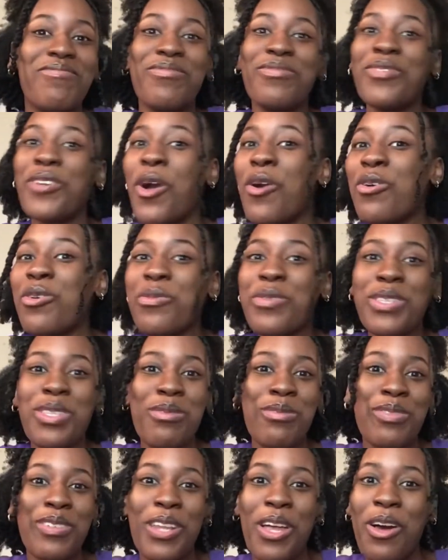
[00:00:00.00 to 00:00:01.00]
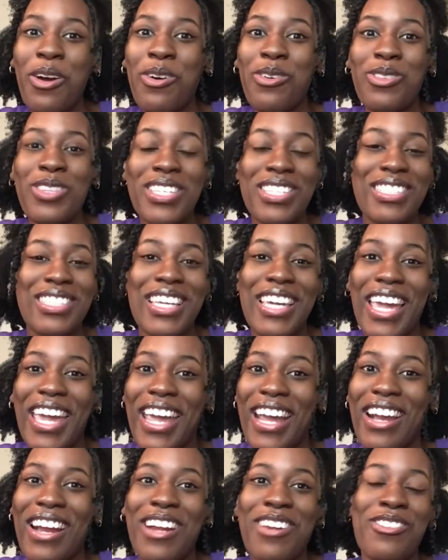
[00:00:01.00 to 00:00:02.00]
going with the flow this
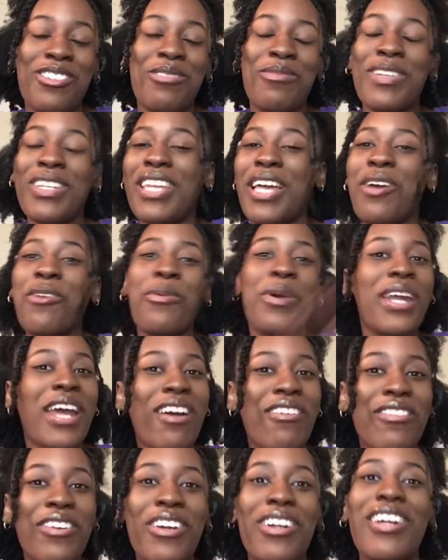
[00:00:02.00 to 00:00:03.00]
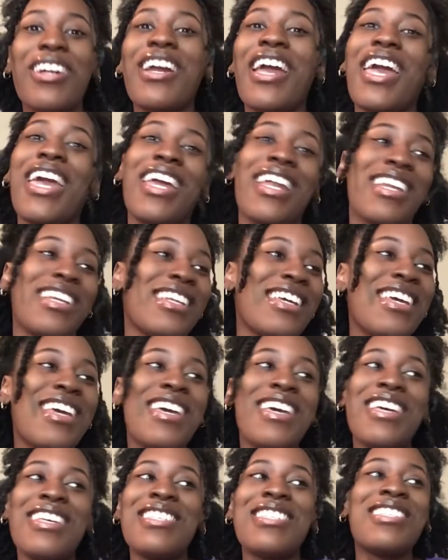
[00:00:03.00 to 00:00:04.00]
year and just be like, whatever, and
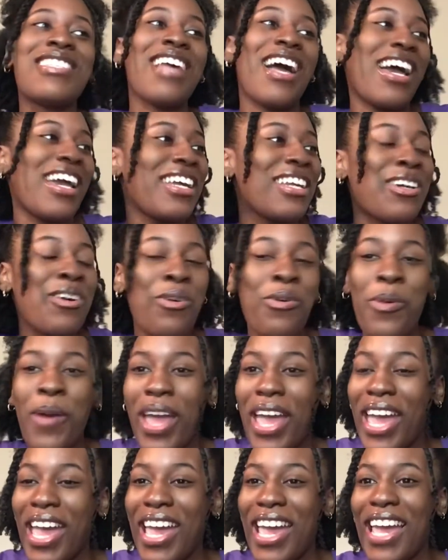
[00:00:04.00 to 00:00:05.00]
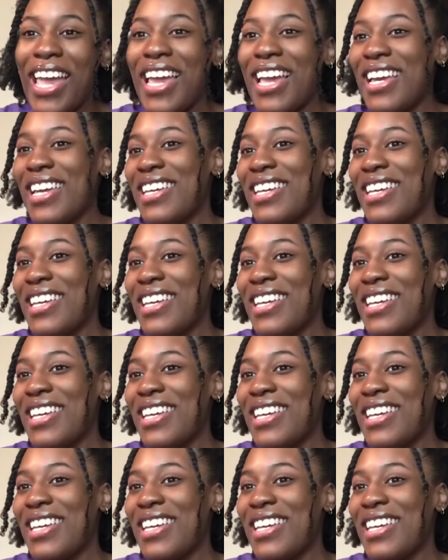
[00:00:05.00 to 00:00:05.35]
signing away,